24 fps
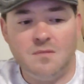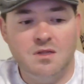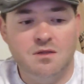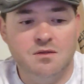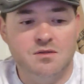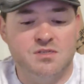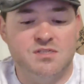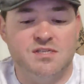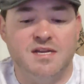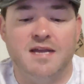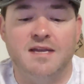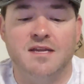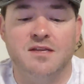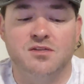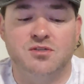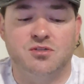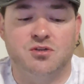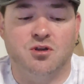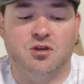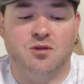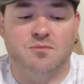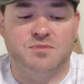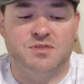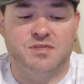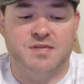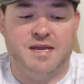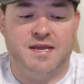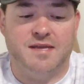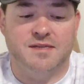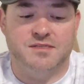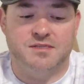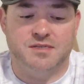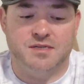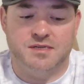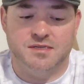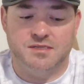The second
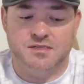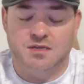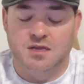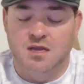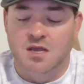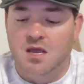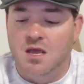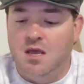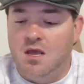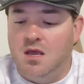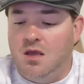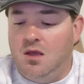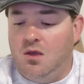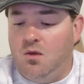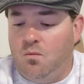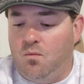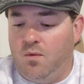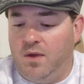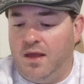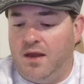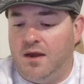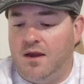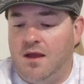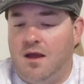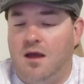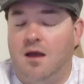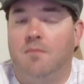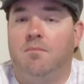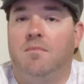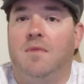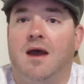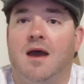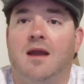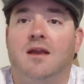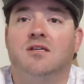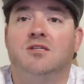circumstance is when
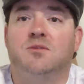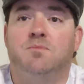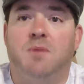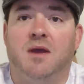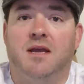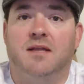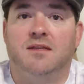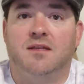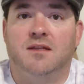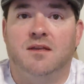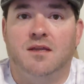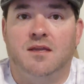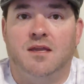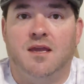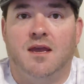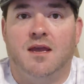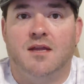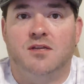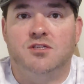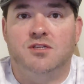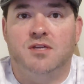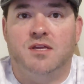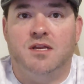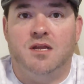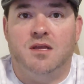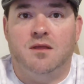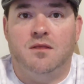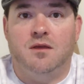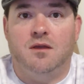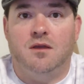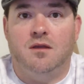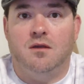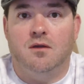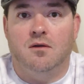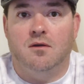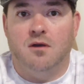I'm not expecting to catch
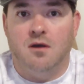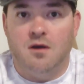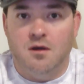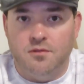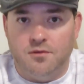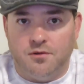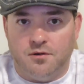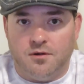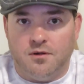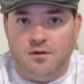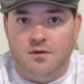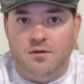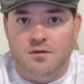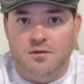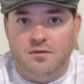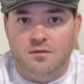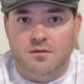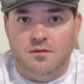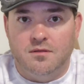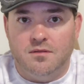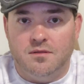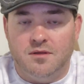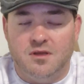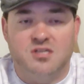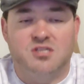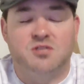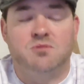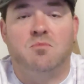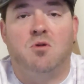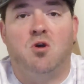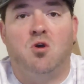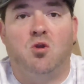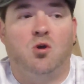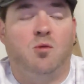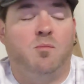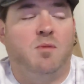anything other than
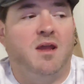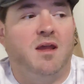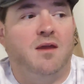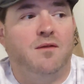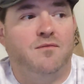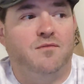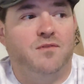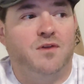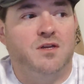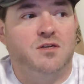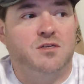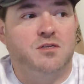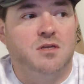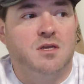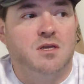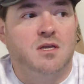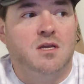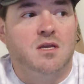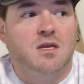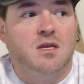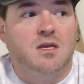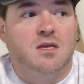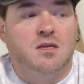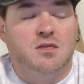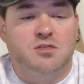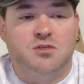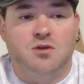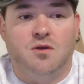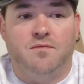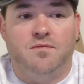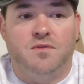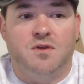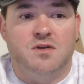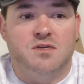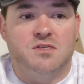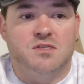smaller panfish. So
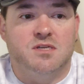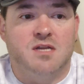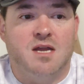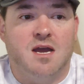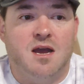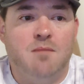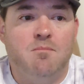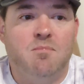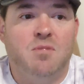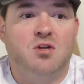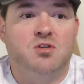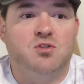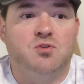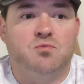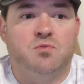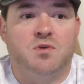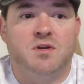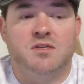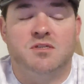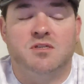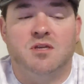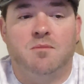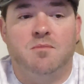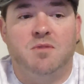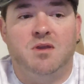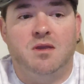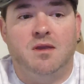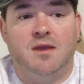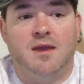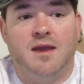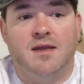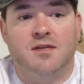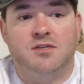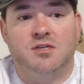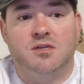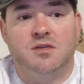if there's not much risk of me
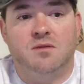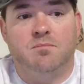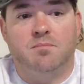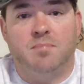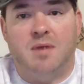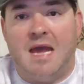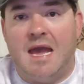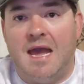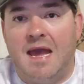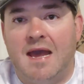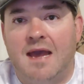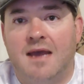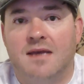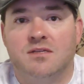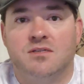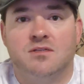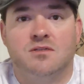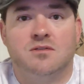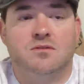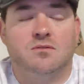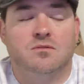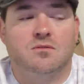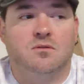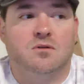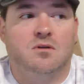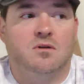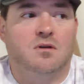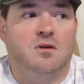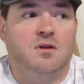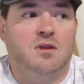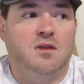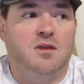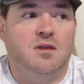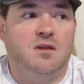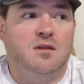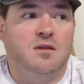catching bass
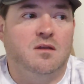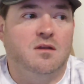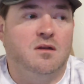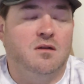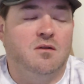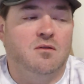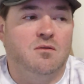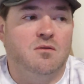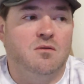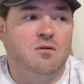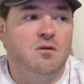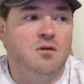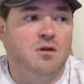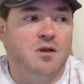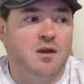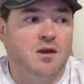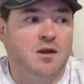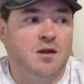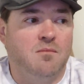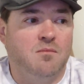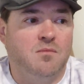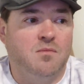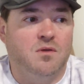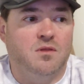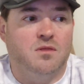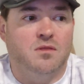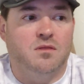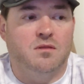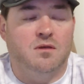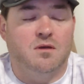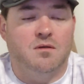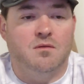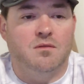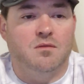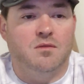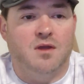or, you know, hooking up with
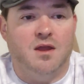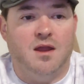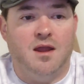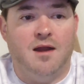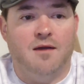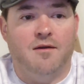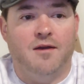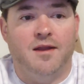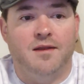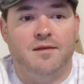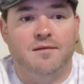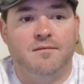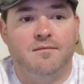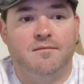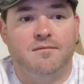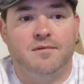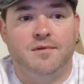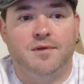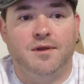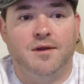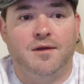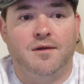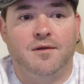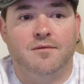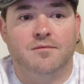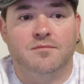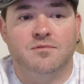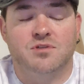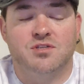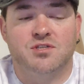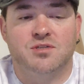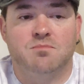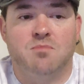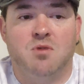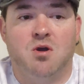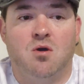the errant, you know,
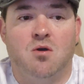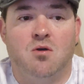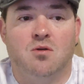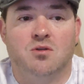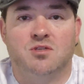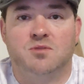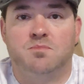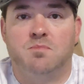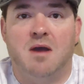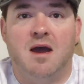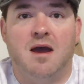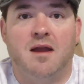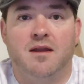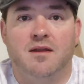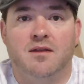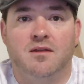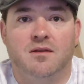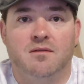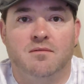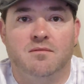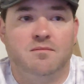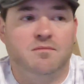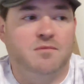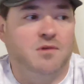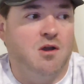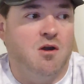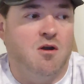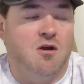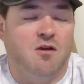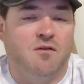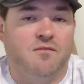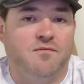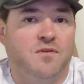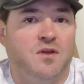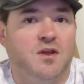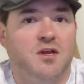small spotted
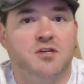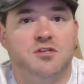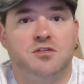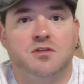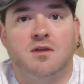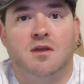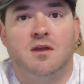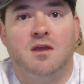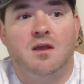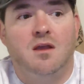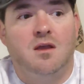garfish